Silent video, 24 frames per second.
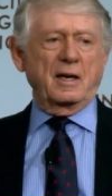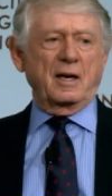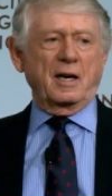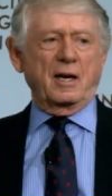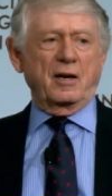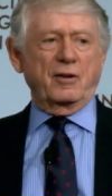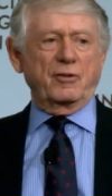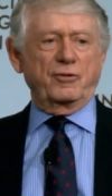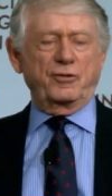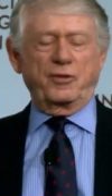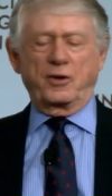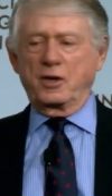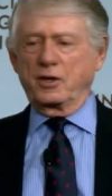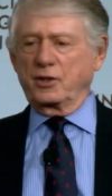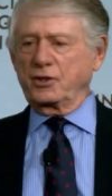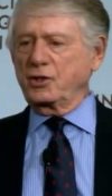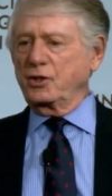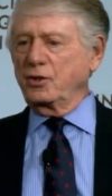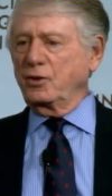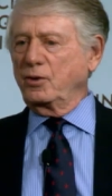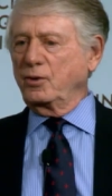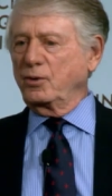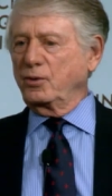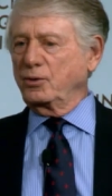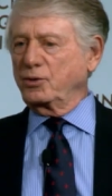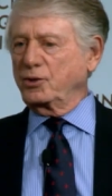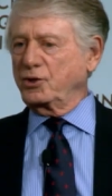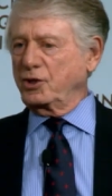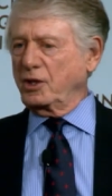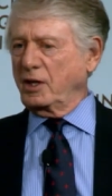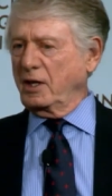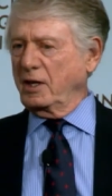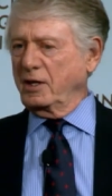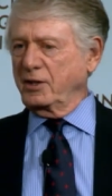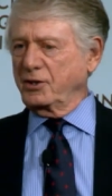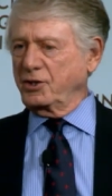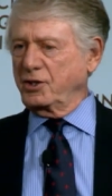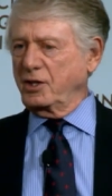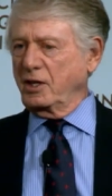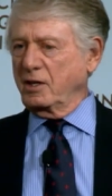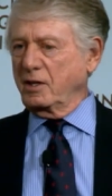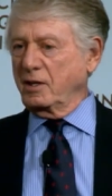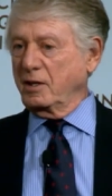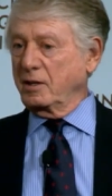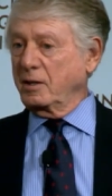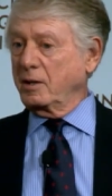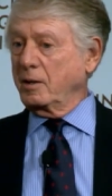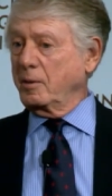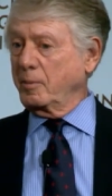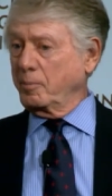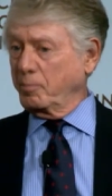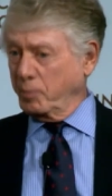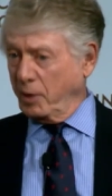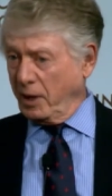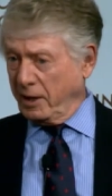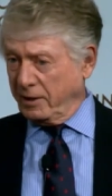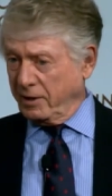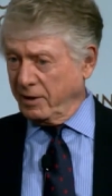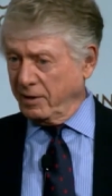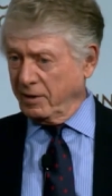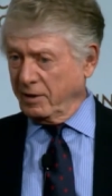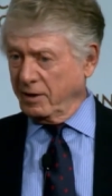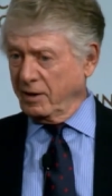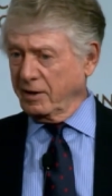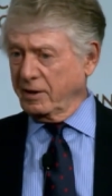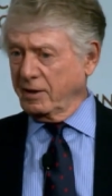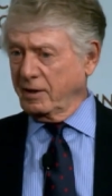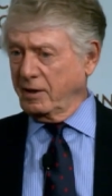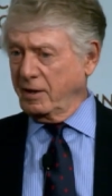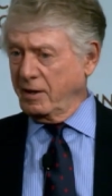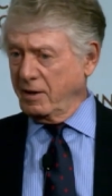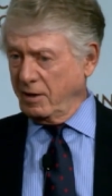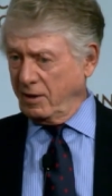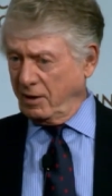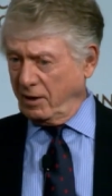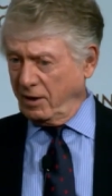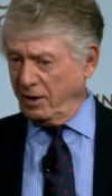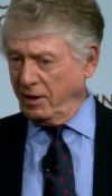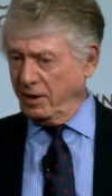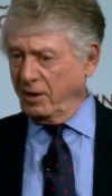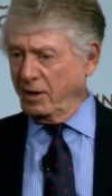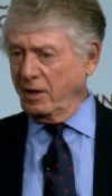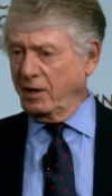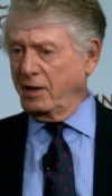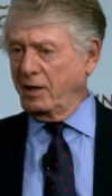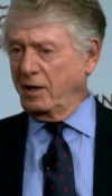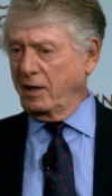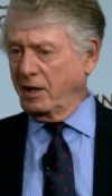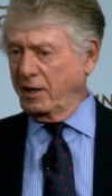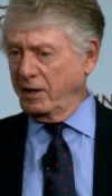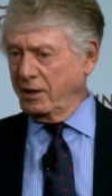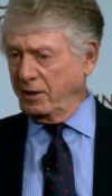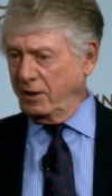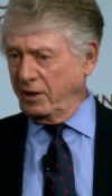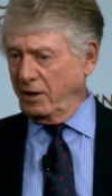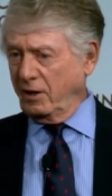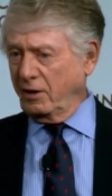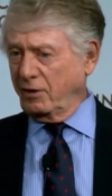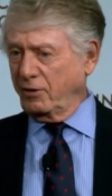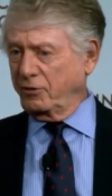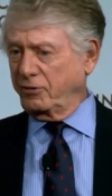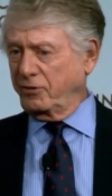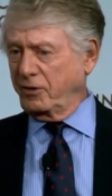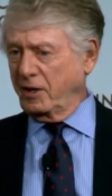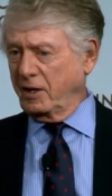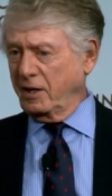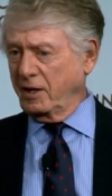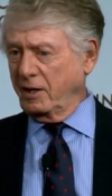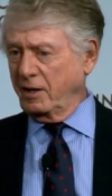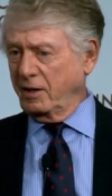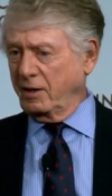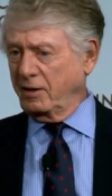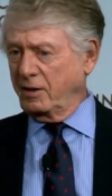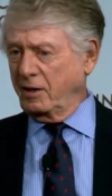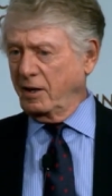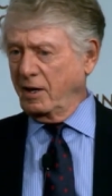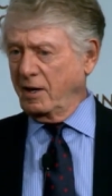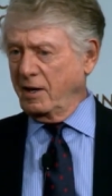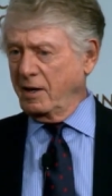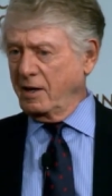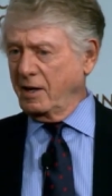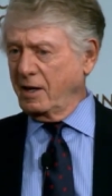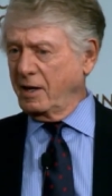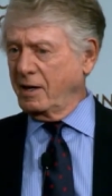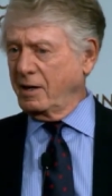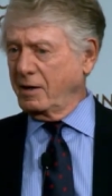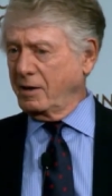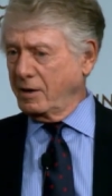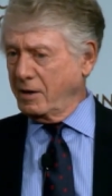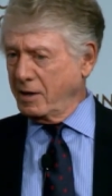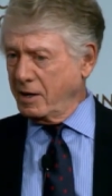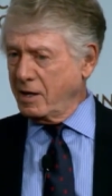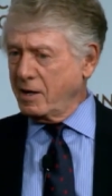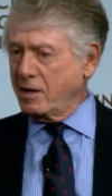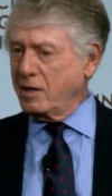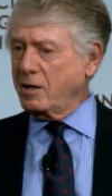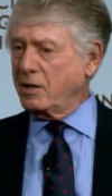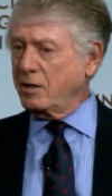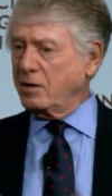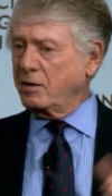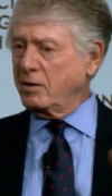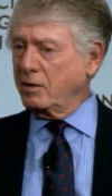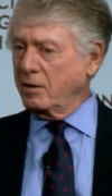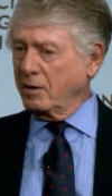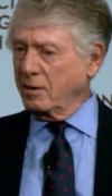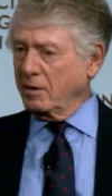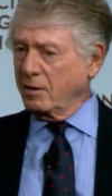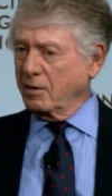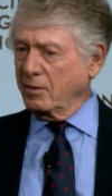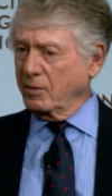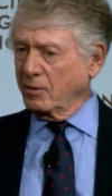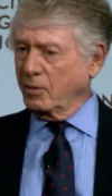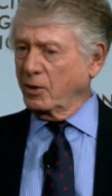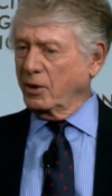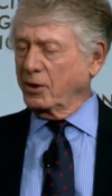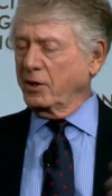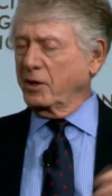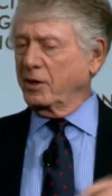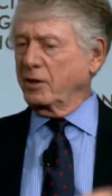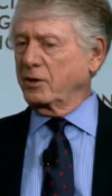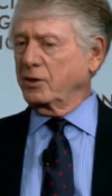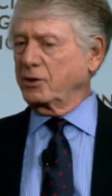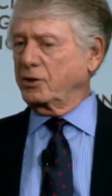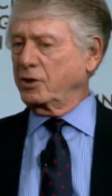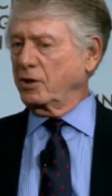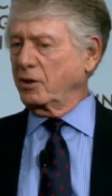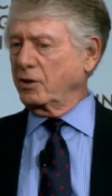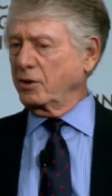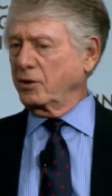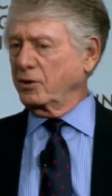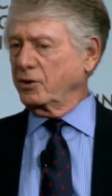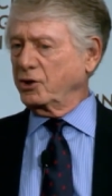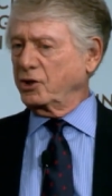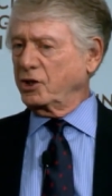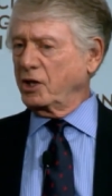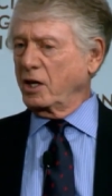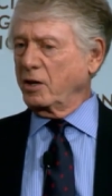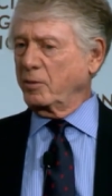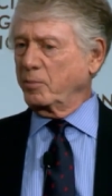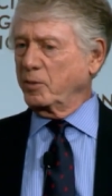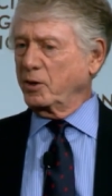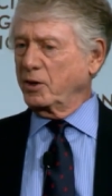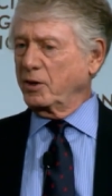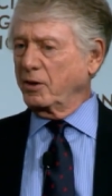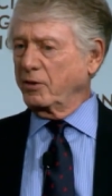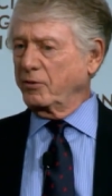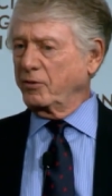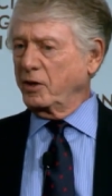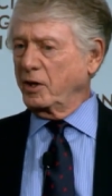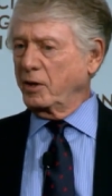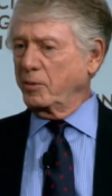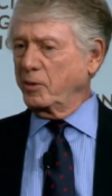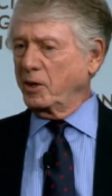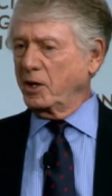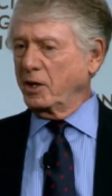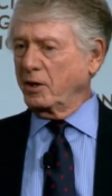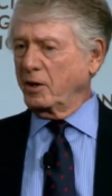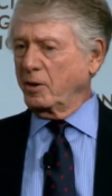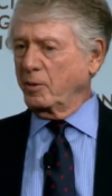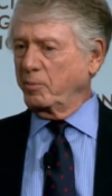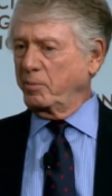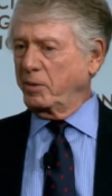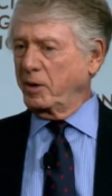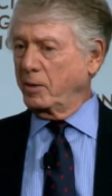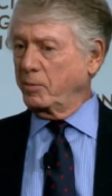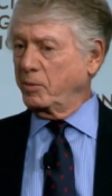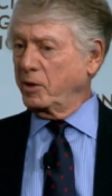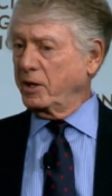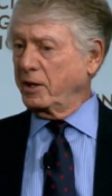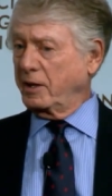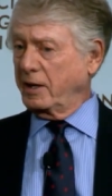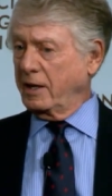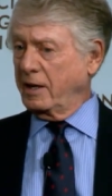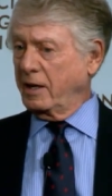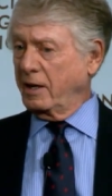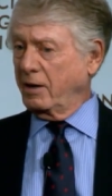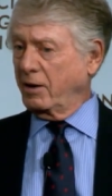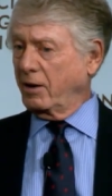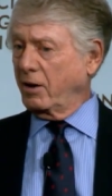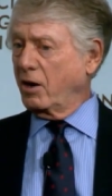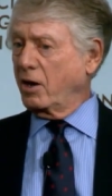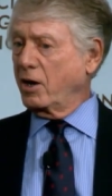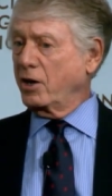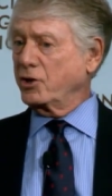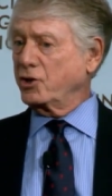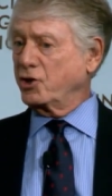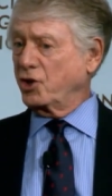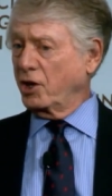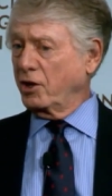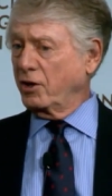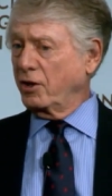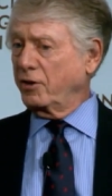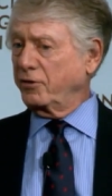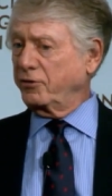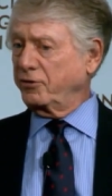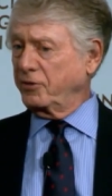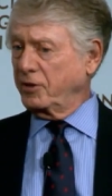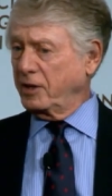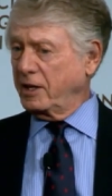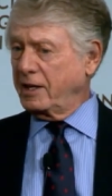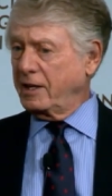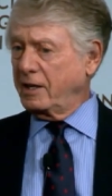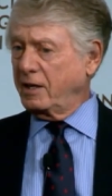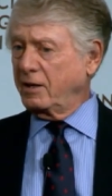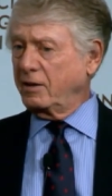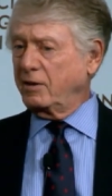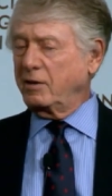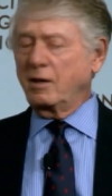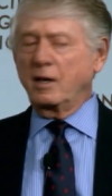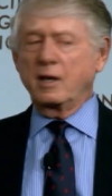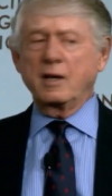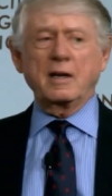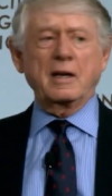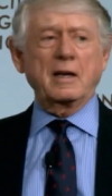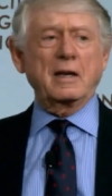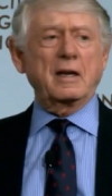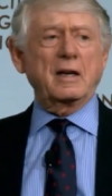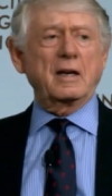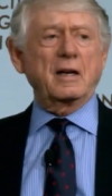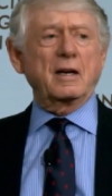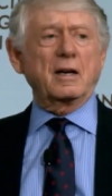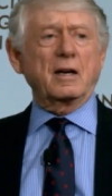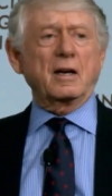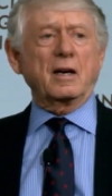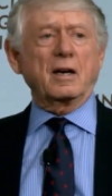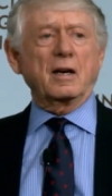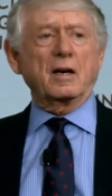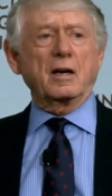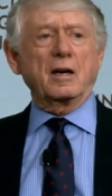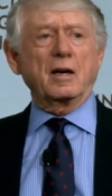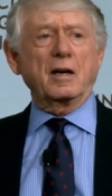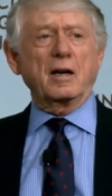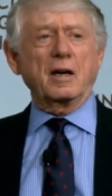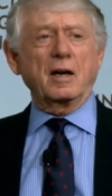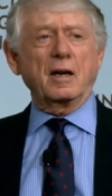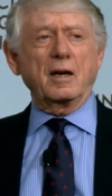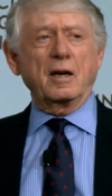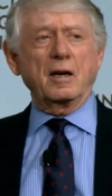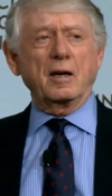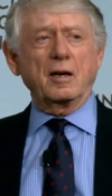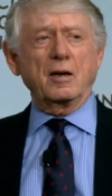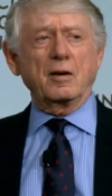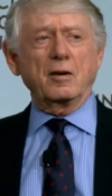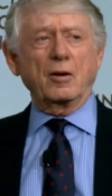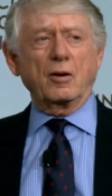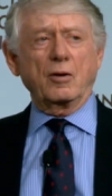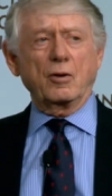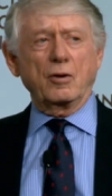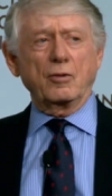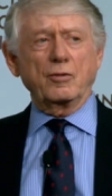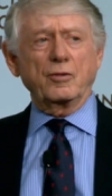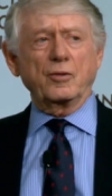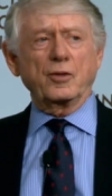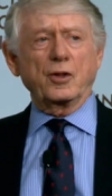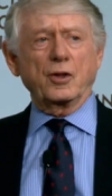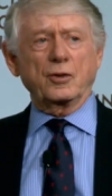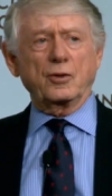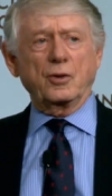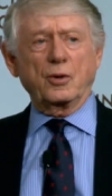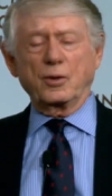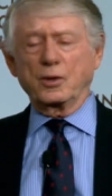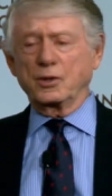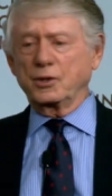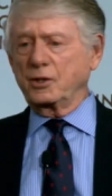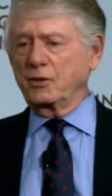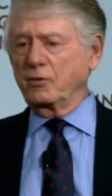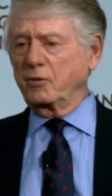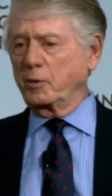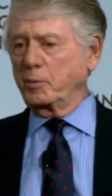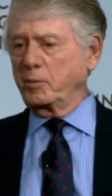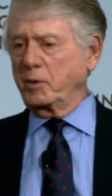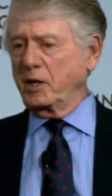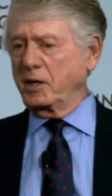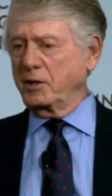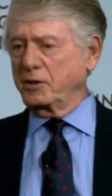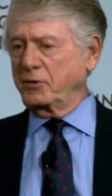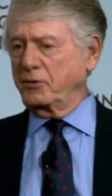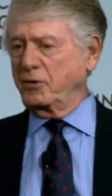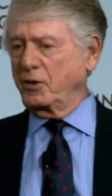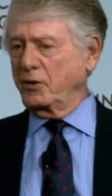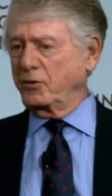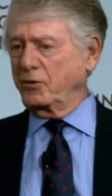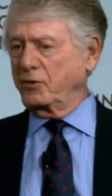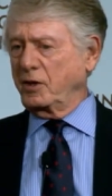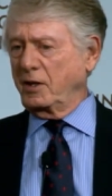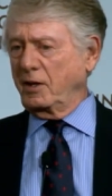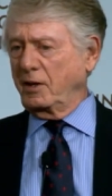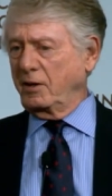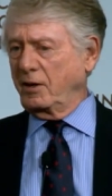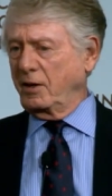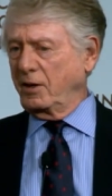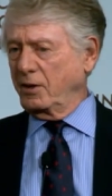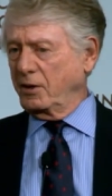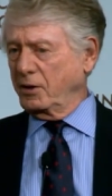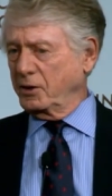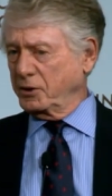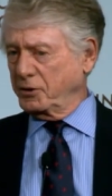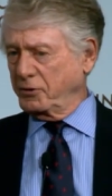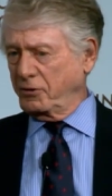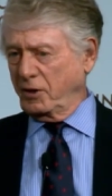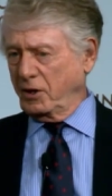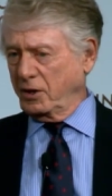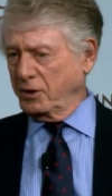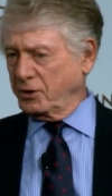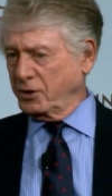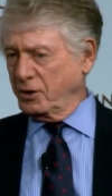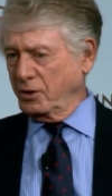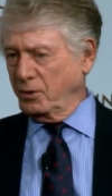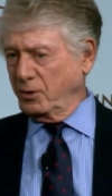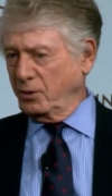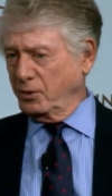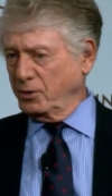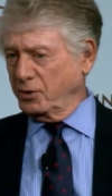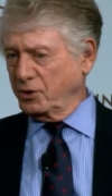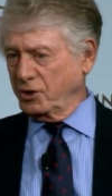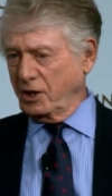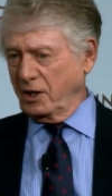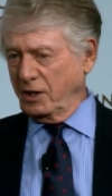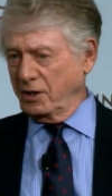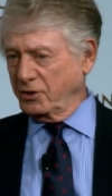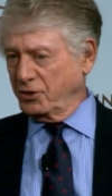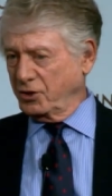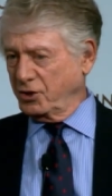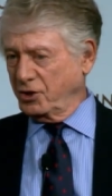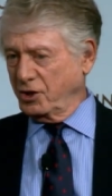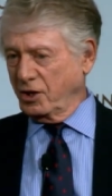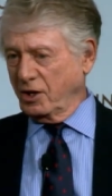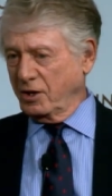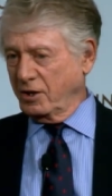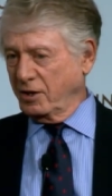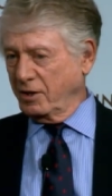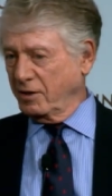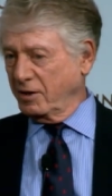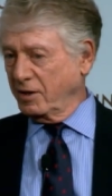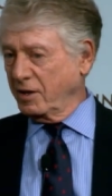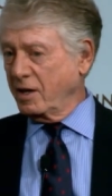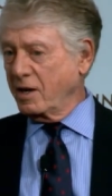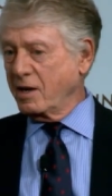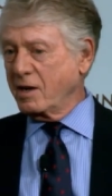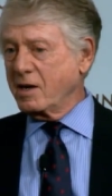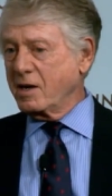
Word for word: And Fox News has done brilliantly. He clearly identified a need within a certain segment of the American public, a large enough need. Uh, and over the course of the past 15 years, Fox News has done